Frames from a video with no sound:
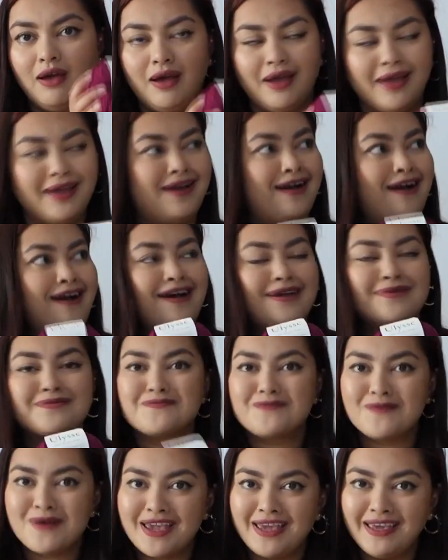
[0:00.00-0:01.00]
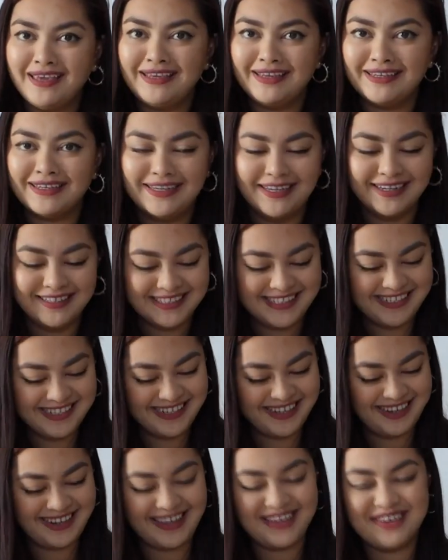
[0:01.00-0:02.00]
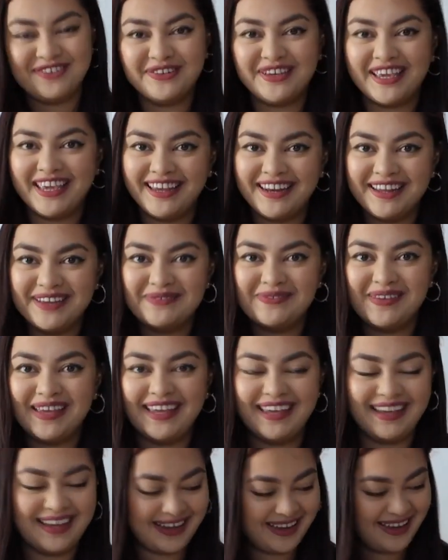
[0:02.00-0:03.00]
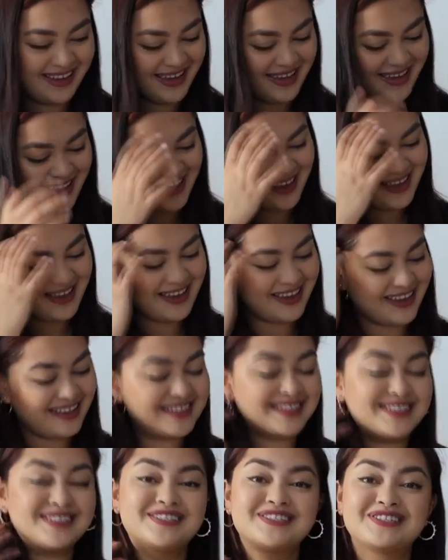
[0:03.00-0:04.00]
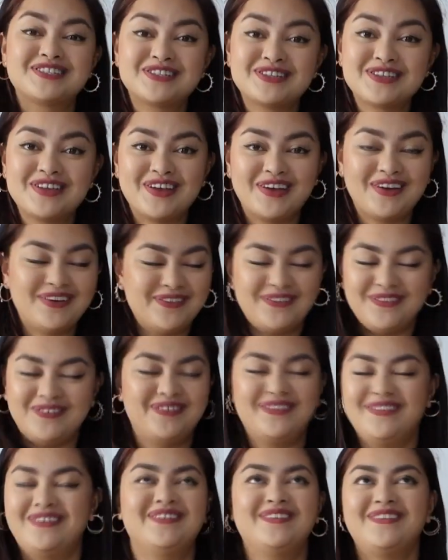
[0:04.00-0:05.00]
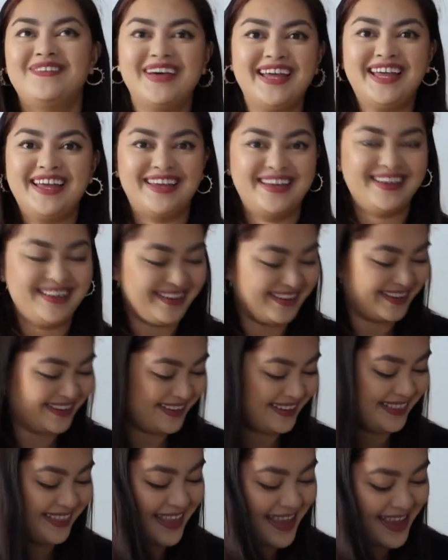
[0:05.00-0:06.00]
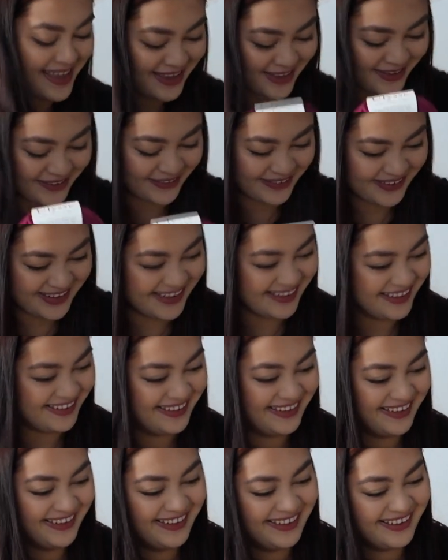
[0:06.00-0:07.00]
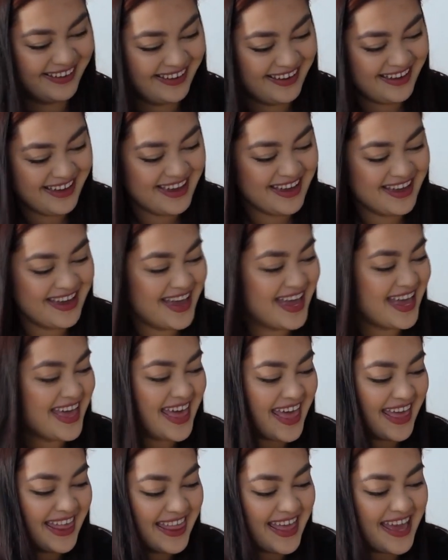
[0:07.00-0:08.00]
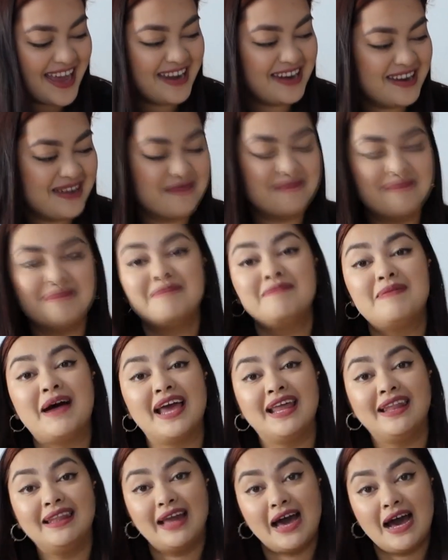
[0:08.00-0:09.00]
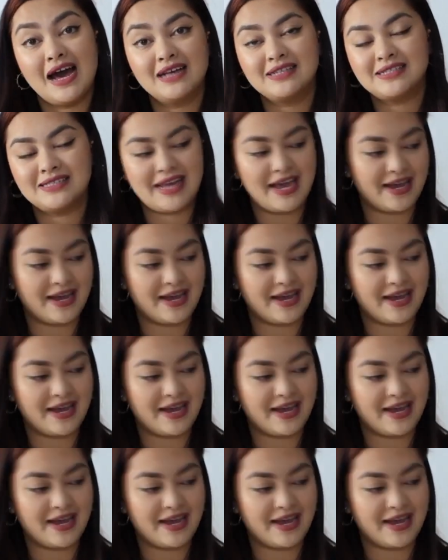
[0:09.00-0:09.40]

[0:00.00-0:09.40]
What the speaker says: I can't wait. Are you kidding me? It's so... What? Thank you. And then my last